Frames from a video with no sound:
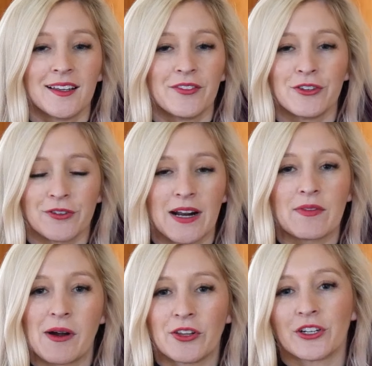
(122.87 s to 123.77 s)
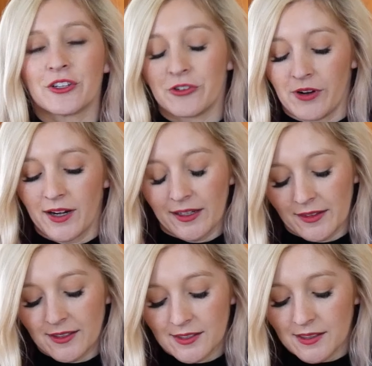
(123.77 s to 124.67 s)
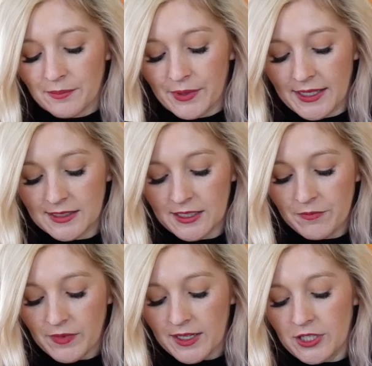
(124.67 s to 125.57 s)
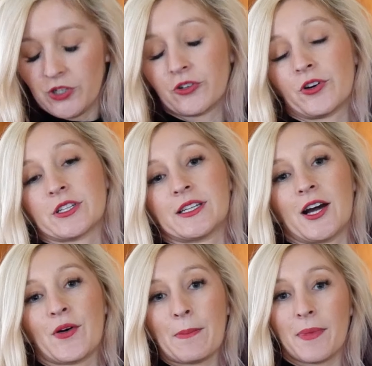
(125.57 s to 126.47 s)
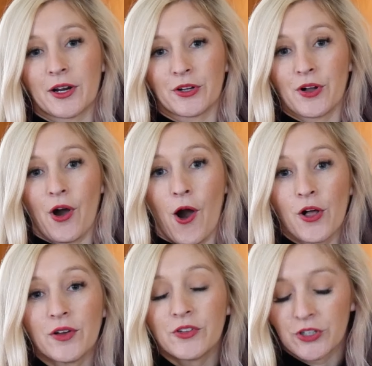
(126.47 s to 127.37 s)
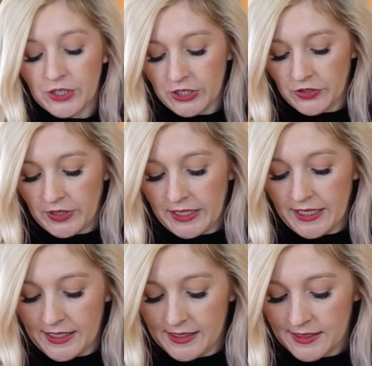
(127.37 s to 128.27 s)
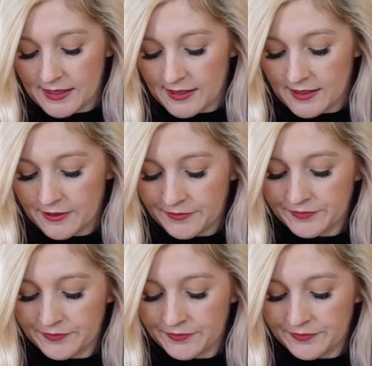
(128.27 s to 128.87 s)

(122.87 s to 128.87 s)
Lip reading: If you don't have a muddler, you do not need this. But you're going to now muddle all of your ingredients.